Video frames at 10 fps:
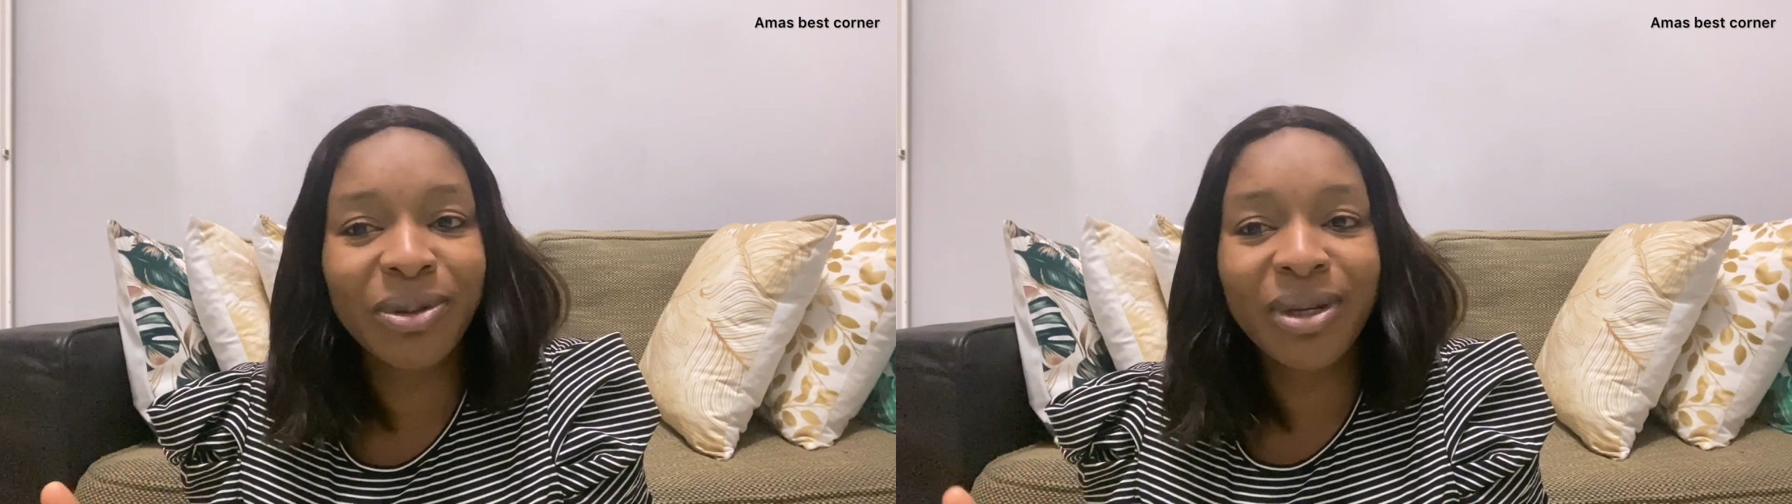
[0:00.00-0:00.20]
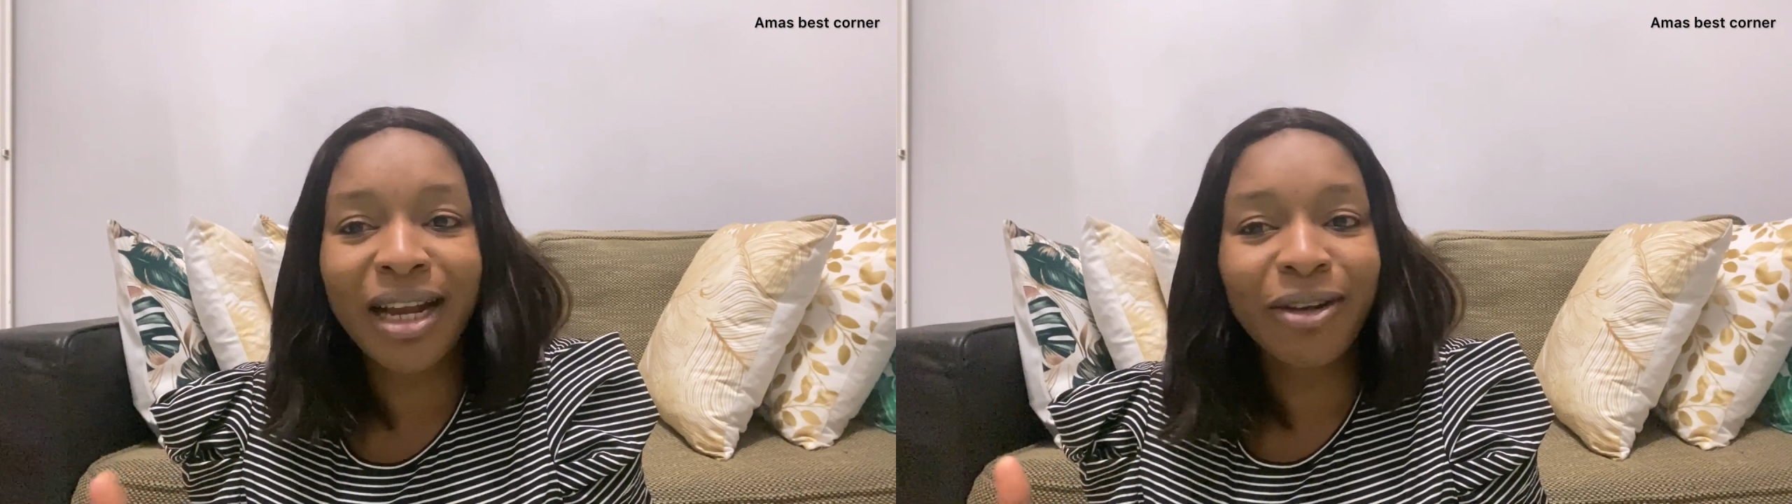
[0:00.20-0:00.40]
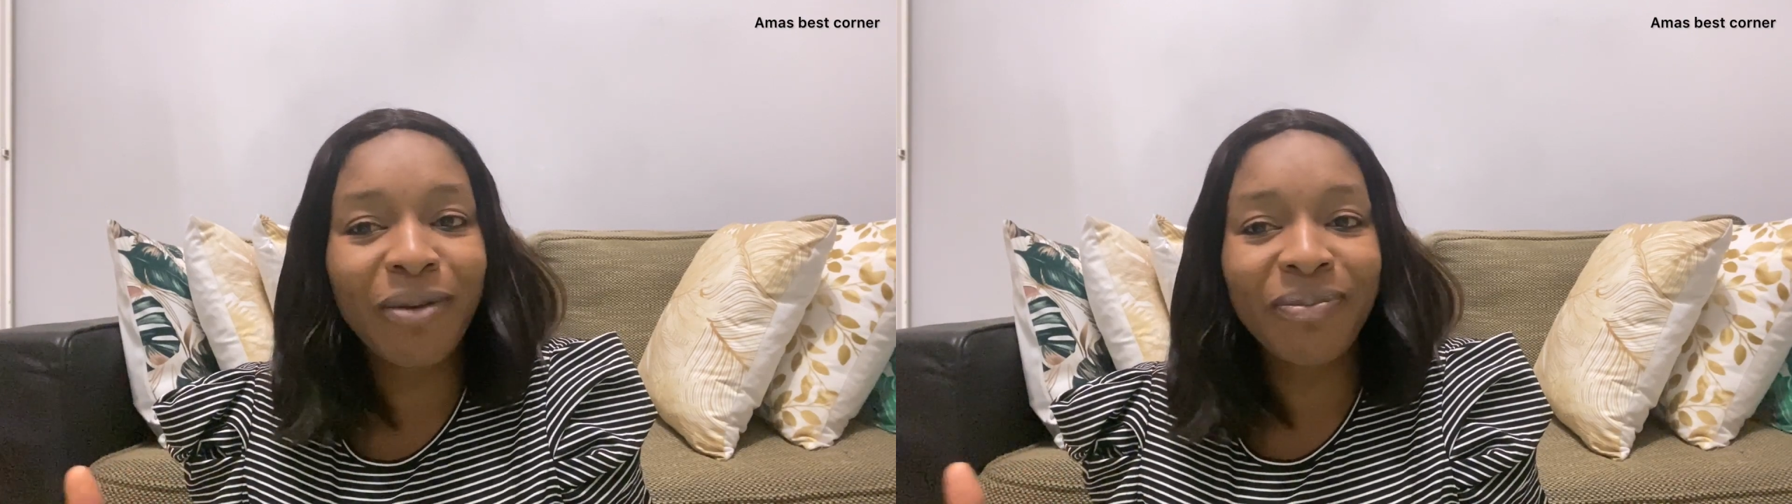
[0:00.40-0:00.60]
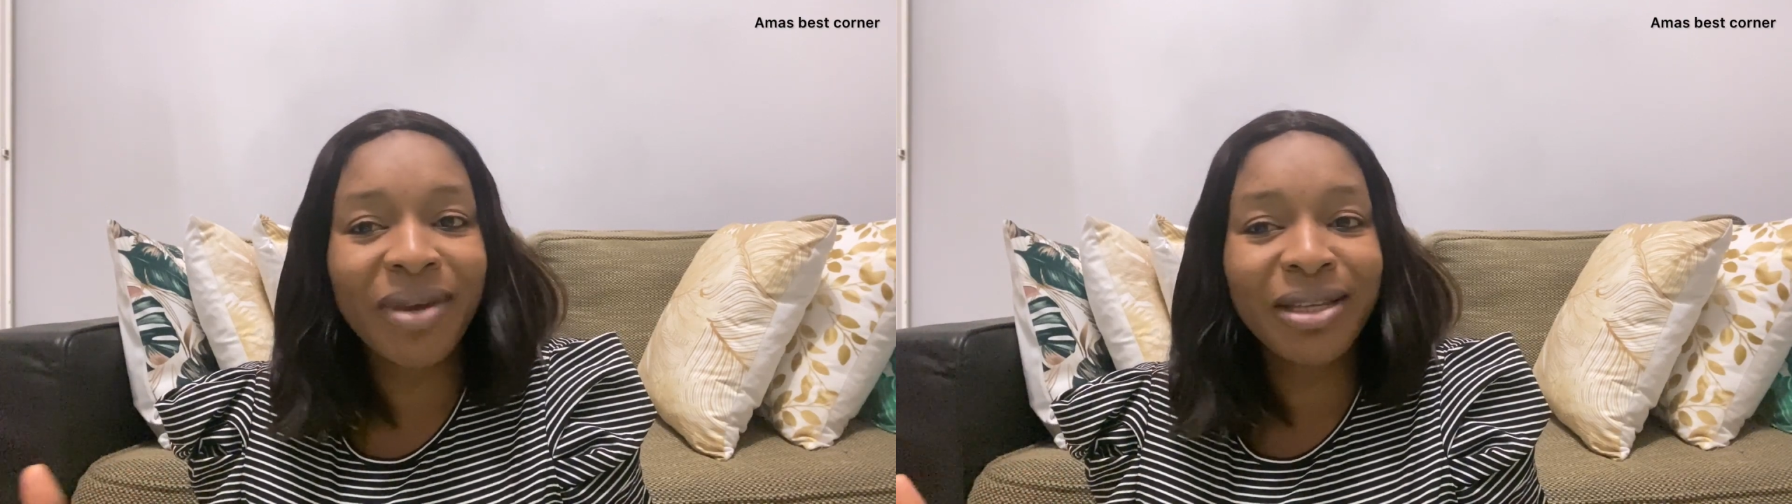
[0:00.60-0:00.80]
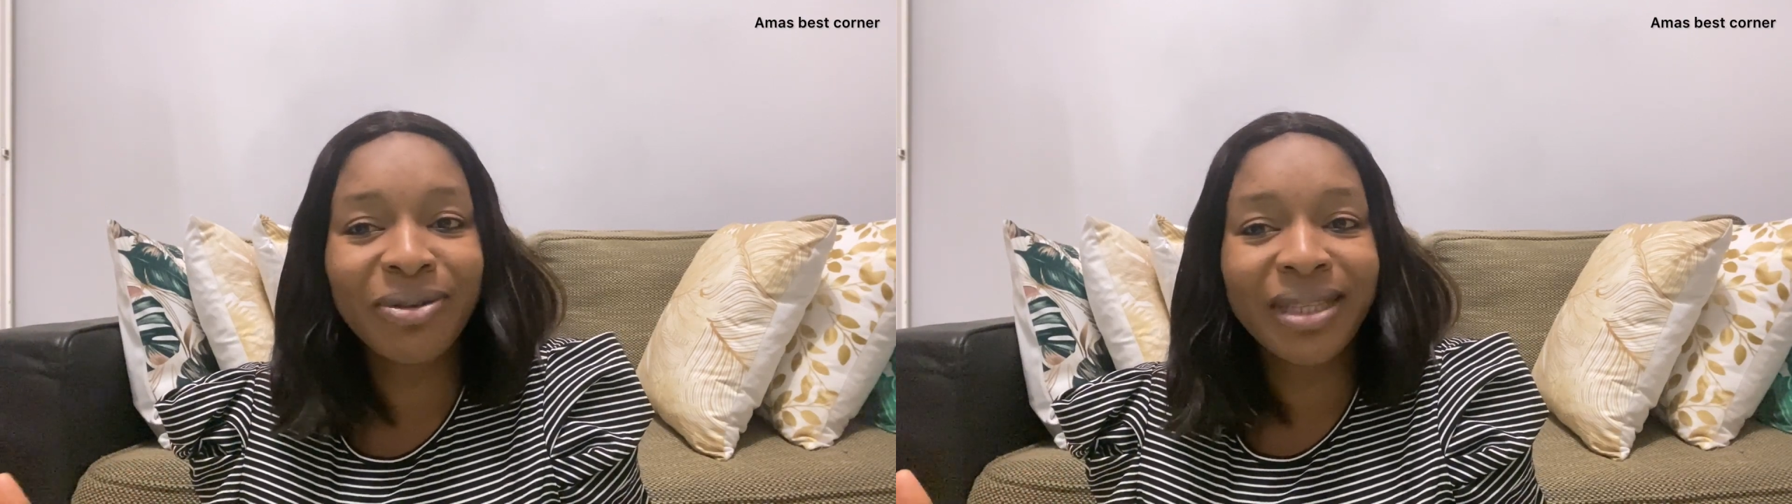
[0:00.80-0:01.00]
You can't compare
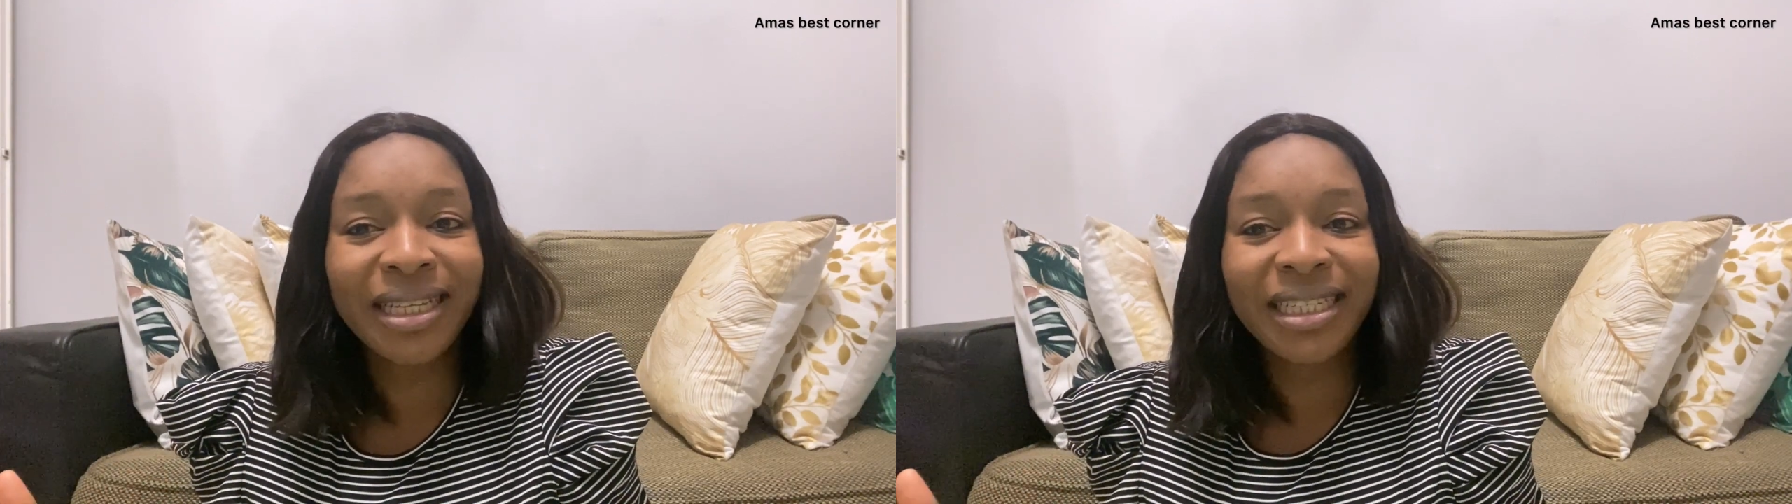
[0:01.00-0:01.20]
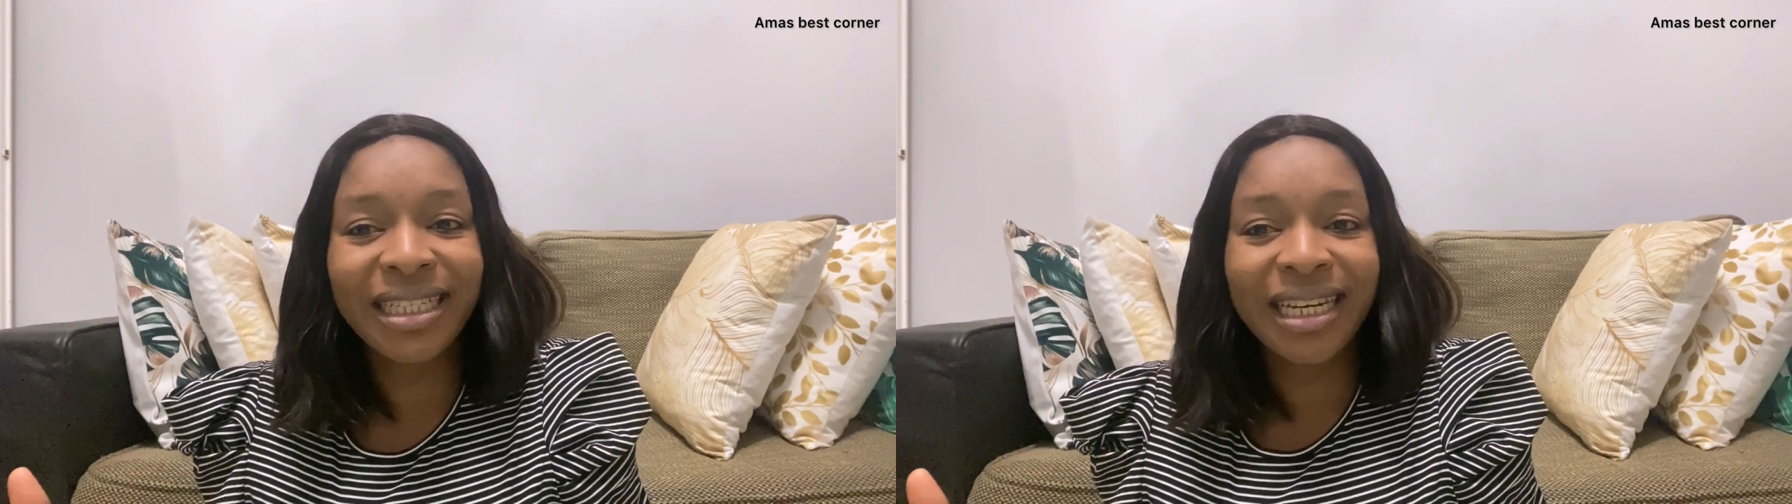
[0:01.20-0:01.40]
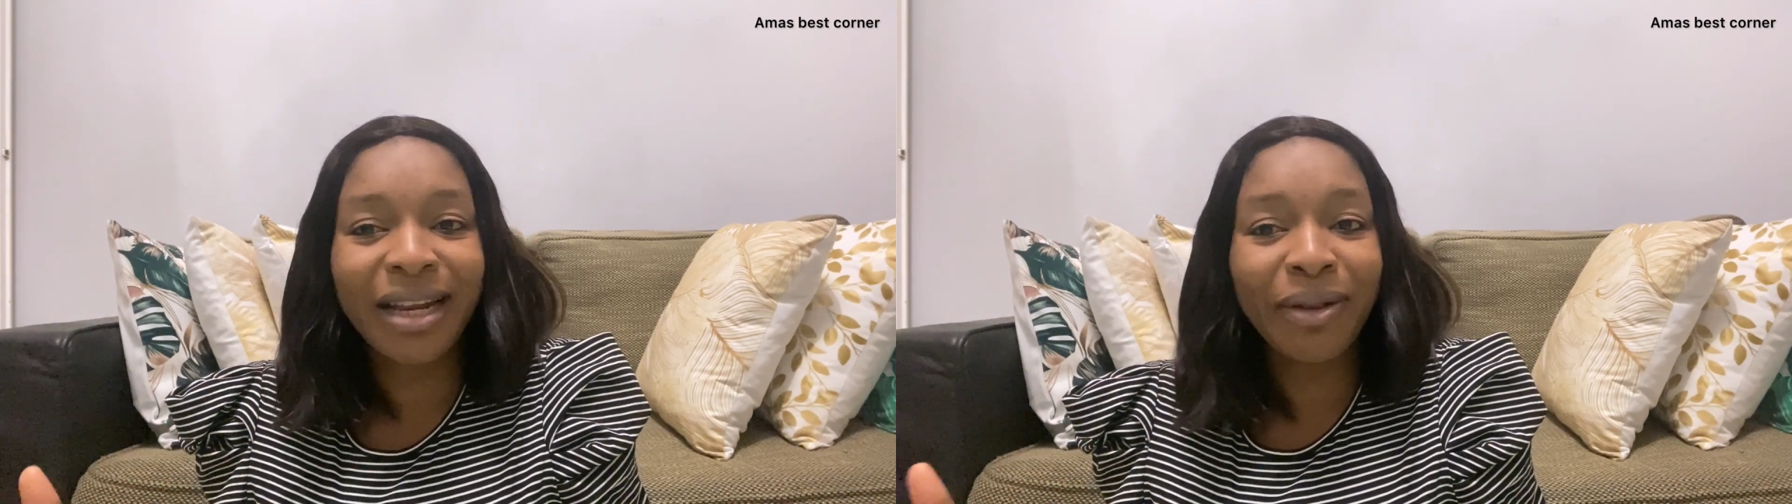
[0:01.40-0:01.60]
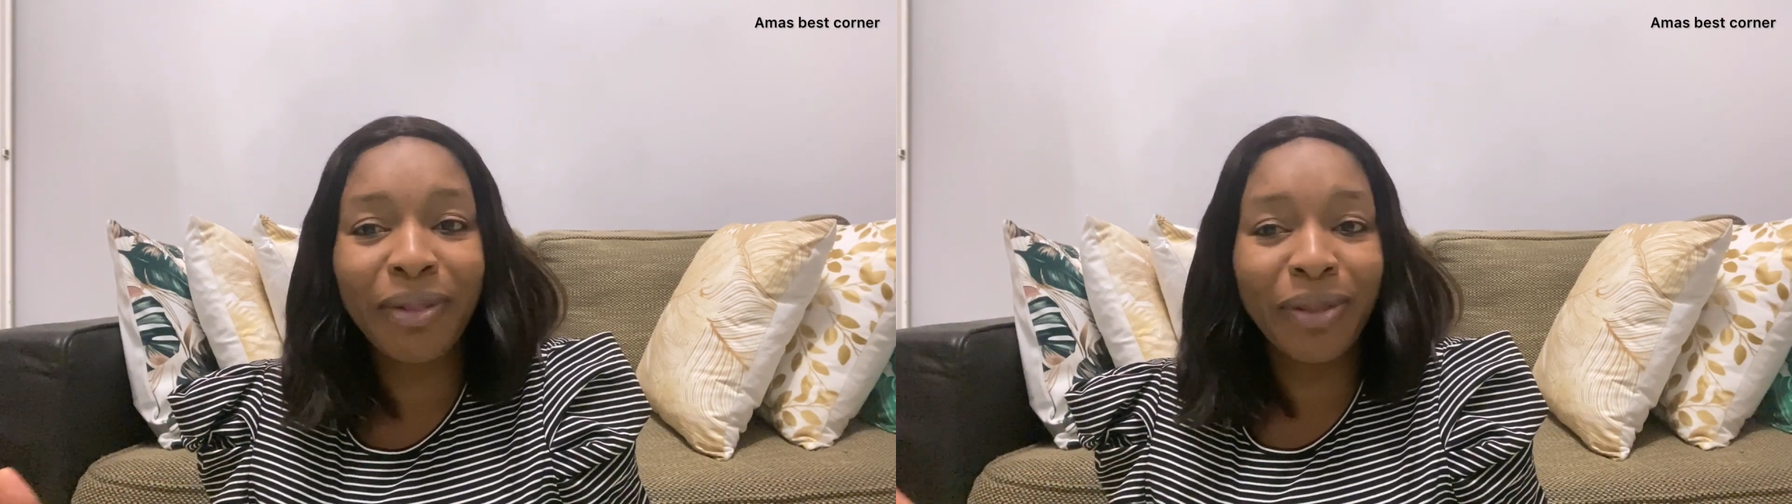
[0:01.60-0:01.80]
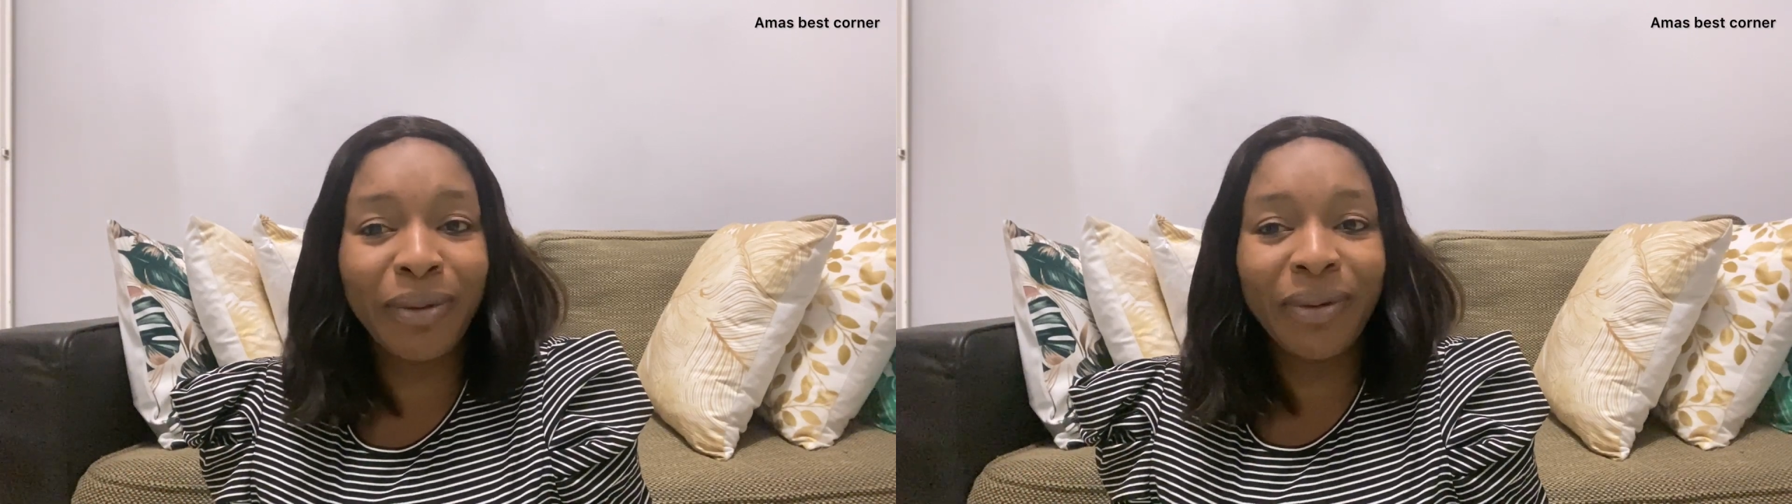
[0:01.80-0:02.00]
it with Nigerian, I don't
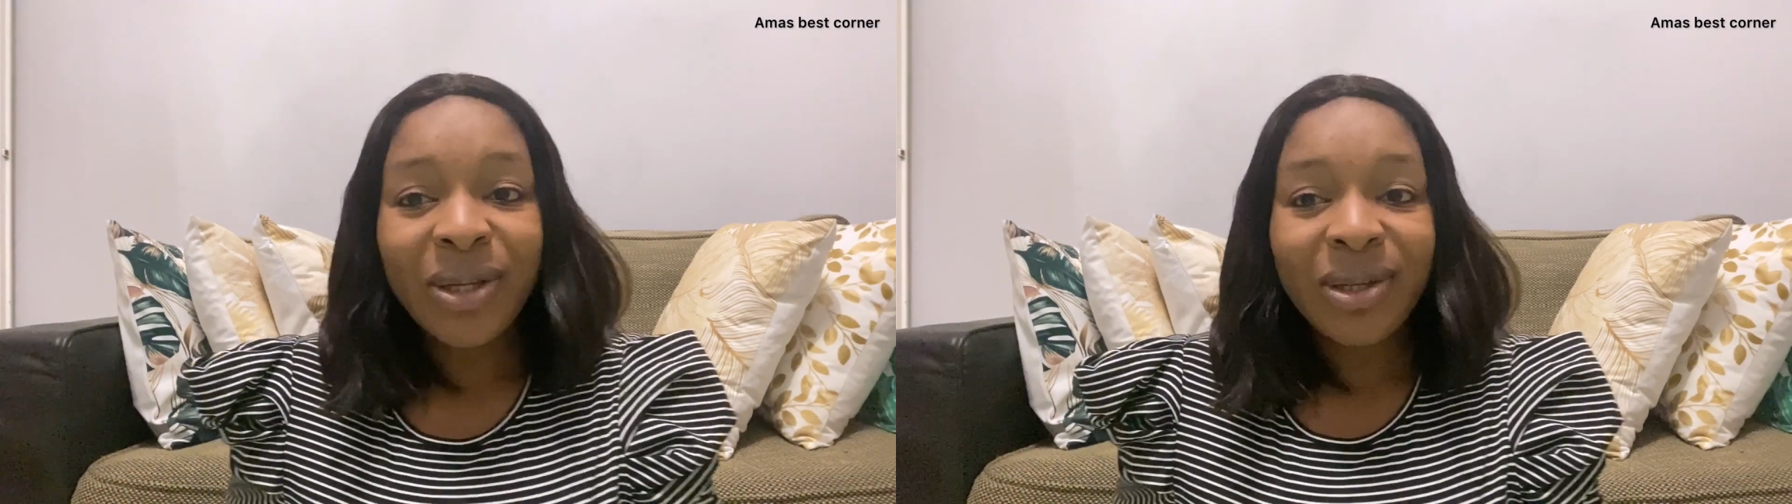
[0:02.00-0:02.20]
know.